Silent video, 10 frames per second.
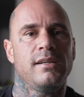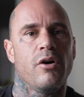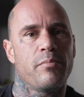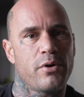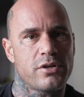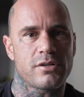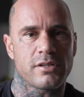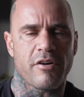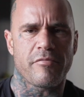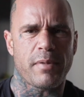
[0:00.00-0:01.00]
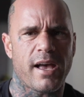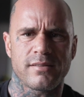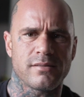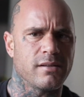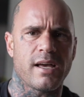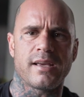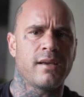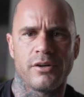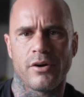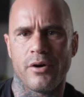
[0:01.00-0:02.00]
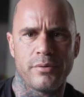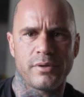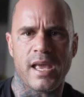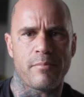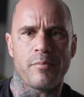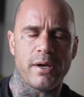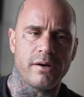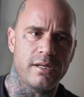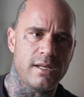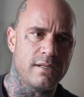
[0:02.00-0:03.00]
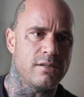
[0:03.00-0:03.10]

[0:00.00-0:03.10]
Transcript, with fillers: Don't push yourself past like your own capabilities.